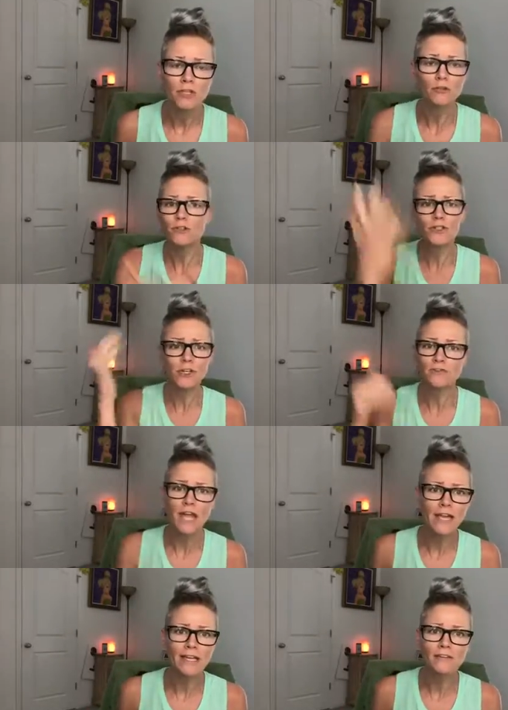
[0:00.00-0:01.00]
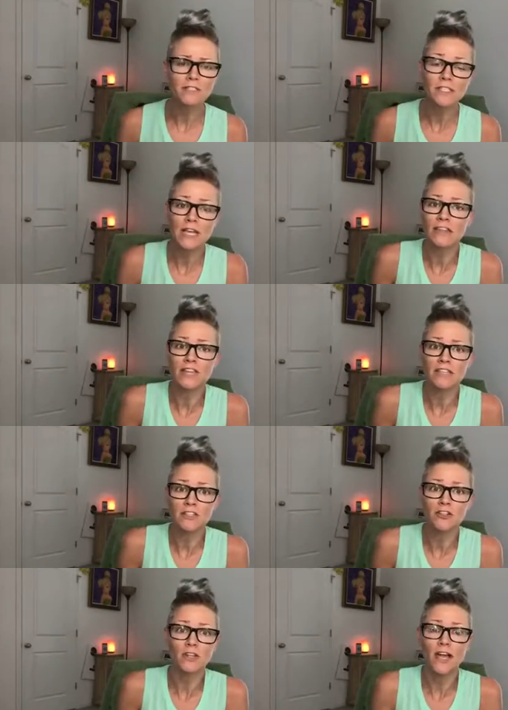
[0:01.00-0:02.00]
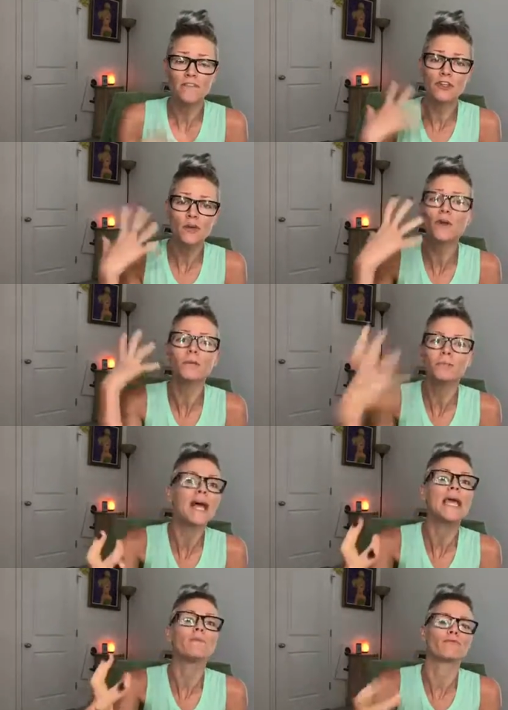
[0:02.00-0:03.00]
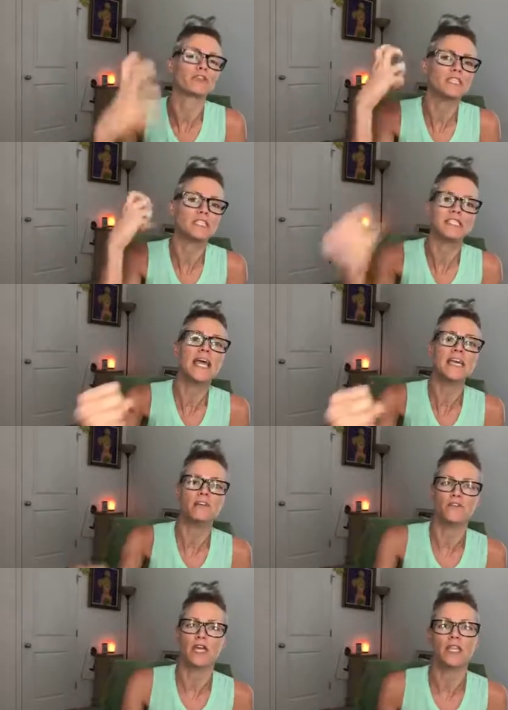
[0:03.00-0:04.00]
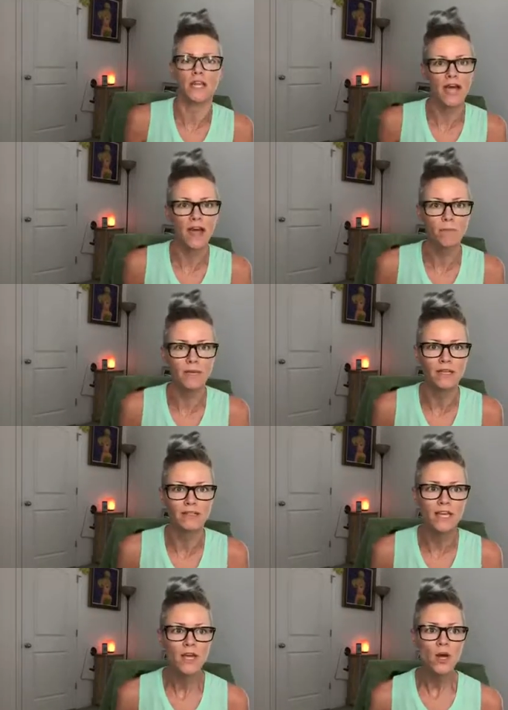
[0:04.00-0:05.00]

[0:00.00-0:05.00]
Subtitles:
You deserve negative things in your life, and you are to blame for this negative thing that happened.